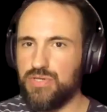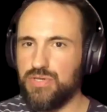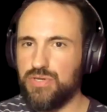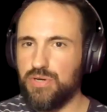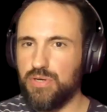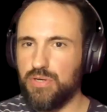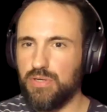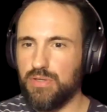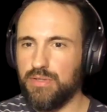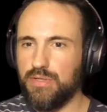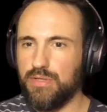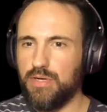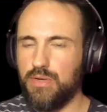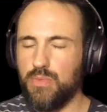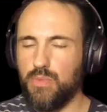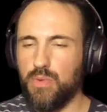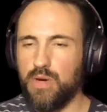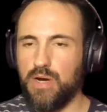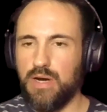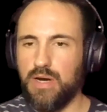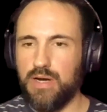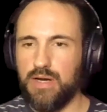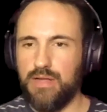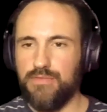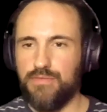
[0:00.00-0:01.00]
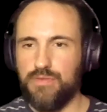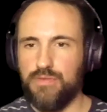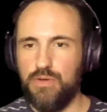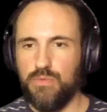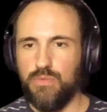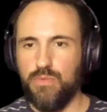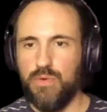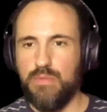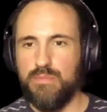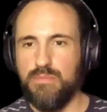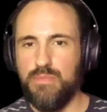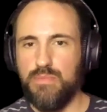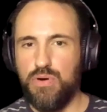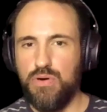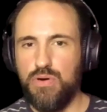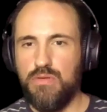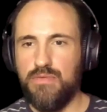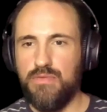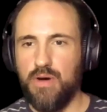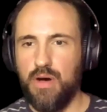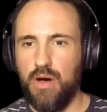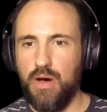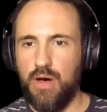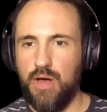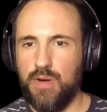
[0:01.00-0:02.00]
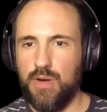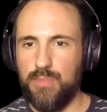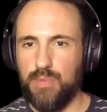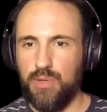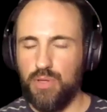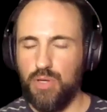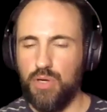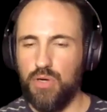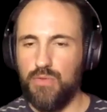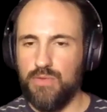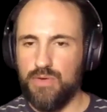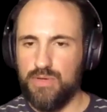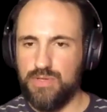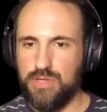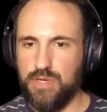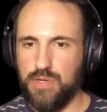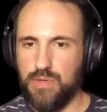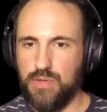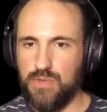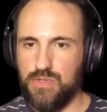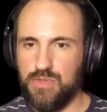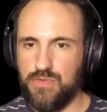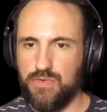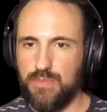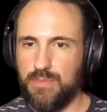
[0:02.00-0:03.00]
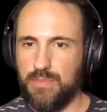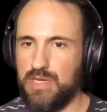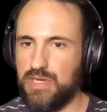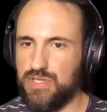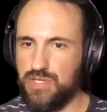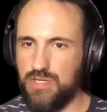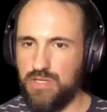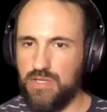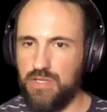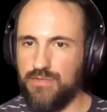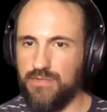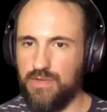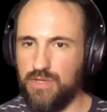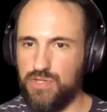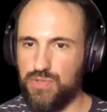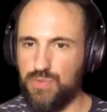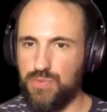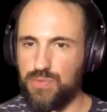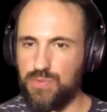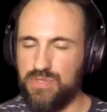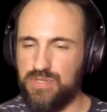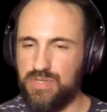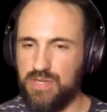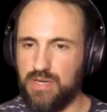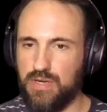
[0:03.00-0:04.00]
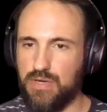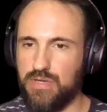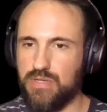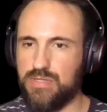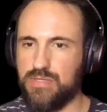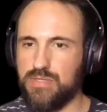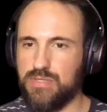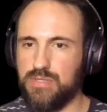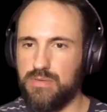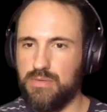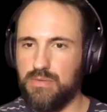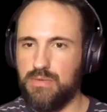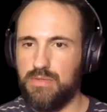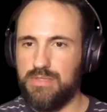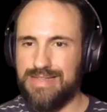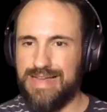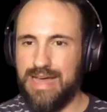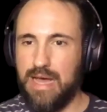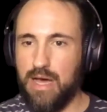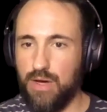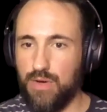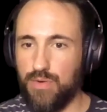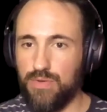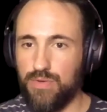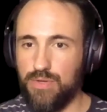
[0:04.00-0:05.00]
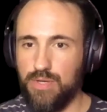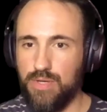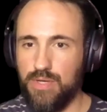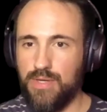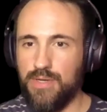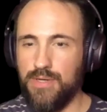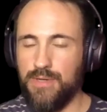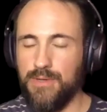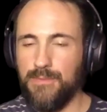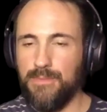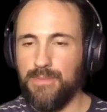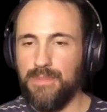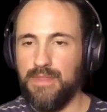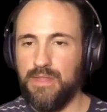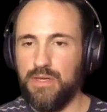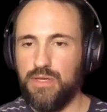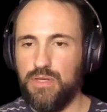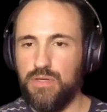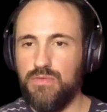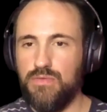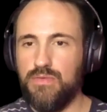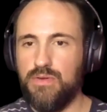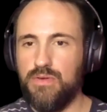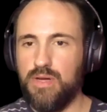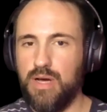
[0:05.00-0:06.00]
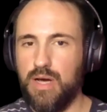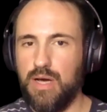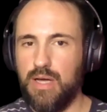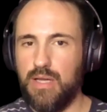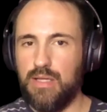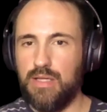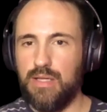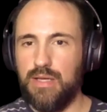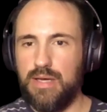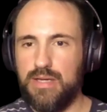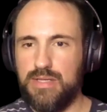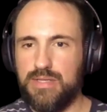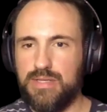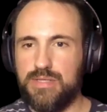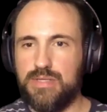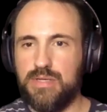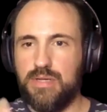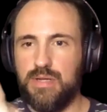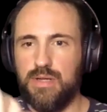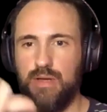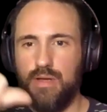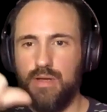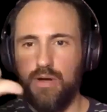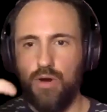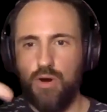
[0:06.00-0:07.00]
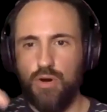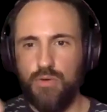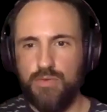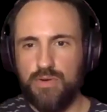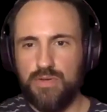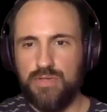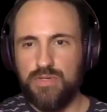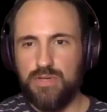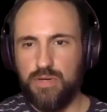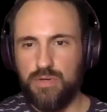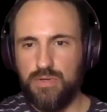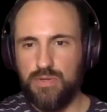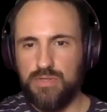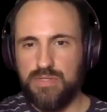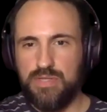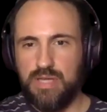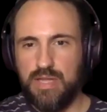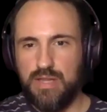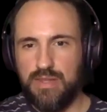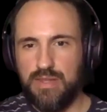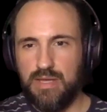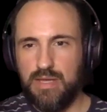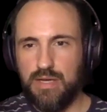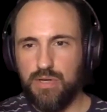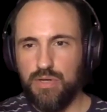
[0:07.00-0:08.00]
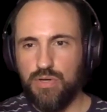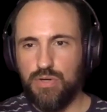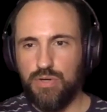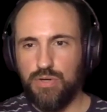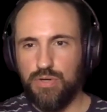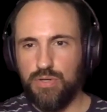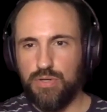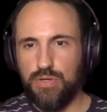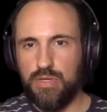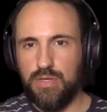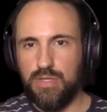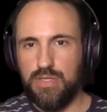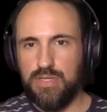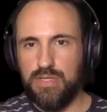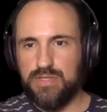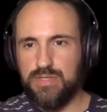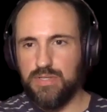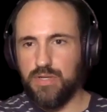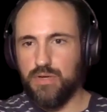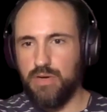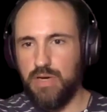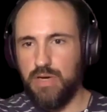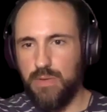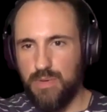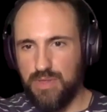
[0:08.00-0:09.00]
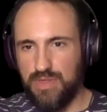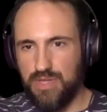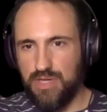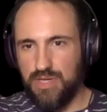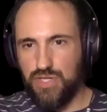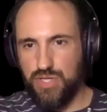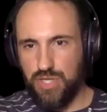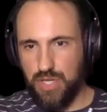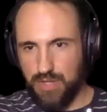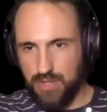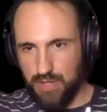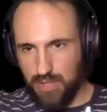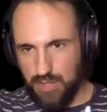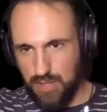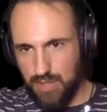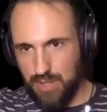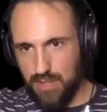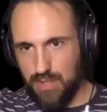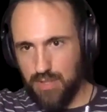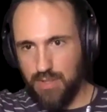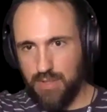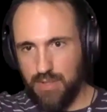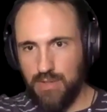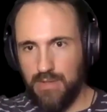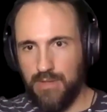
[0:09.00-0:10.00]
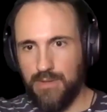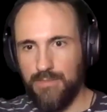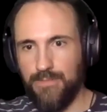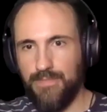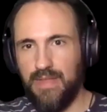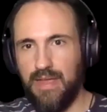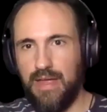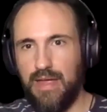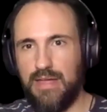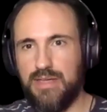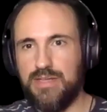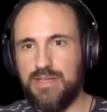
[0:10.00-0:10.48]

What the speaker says: earlier, where if you remove audible overtones from each individual singer's sound, then you've got less overtones that then could disagree with each other and